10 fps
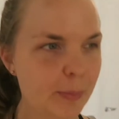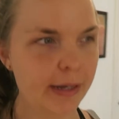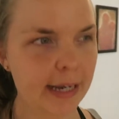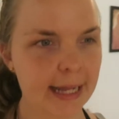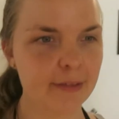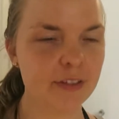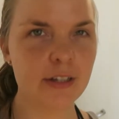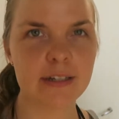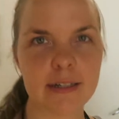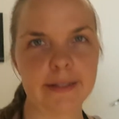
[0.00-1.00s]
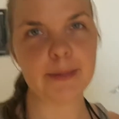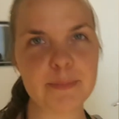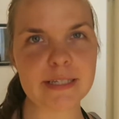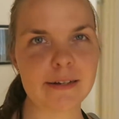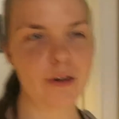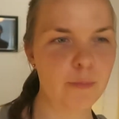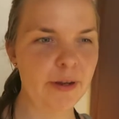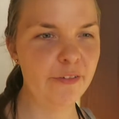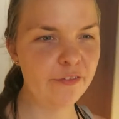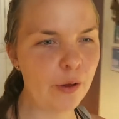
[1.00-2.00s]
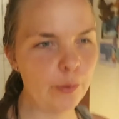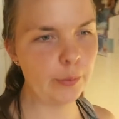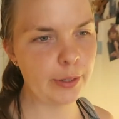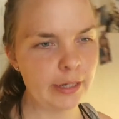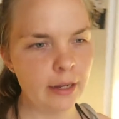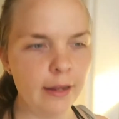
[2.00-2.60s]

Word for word: but I have a lot of clips that are on my phone.